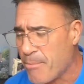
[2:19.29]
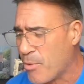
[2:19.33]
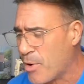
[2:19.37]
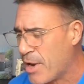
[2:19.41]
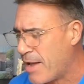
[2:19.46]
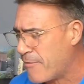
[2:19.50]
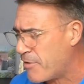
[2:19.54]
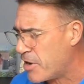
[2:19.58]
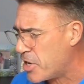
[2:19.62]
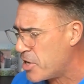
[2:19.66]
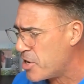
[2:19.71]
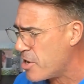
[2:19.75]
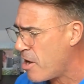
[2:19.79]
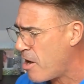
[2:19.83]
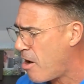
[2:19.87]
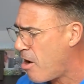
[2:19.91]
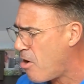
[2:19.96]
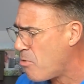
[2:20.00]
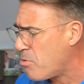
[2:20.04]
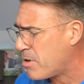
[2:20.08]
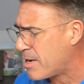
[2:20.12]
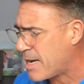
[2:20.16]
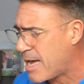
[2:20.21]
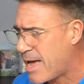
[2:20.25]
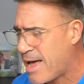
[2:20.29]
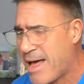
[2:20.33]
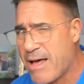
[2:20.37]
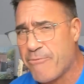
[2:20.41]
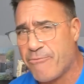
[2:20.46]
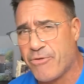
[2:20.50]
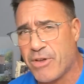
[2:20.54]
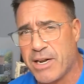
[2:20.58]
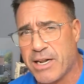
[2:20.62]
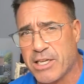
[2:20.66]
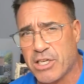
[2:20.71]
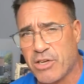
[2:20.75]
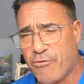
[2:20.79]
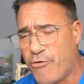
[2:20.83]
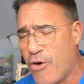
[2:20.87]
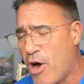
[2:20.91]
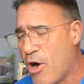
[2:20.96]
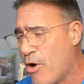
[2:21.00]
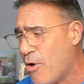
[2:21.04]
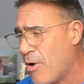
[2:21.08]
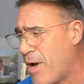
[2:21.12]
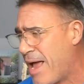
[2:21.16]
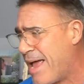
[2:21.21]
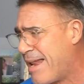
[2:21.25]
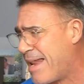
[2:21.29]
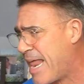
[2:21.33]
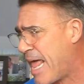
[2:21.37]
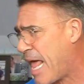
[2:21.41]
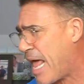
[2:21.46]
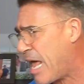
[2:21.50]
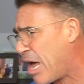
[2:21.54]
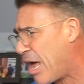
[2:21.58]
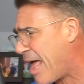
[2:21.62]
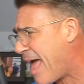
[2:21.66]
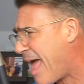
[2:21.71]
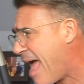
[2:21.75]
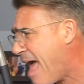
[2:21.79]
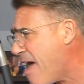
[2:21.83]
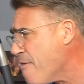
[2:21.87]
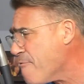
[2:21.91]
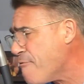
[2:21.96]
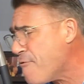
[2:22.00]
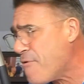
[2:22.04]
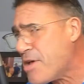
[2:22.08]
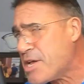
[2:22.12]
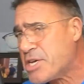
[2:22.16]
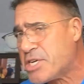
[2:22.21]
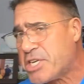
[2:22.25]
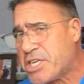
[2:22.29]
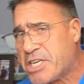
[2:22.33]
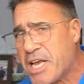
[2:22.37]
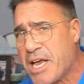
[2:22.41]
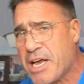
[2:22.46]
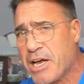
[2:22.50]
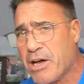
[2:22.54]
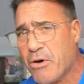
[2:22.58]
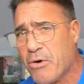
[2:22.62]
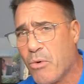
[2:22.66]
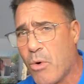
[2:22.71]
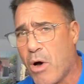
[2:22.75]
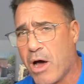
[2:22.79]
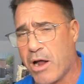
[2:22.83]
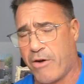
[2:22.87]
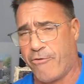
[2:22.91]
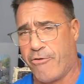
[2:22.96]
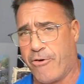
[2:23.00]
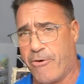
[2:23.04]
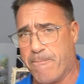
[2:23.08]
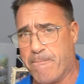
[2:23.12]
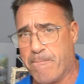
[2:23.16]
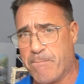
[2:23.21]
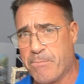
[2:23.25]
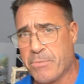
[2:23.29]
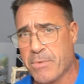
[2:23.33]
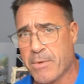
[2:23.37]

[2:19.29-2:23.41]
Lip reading: where you have a no confidence vote and every single one of them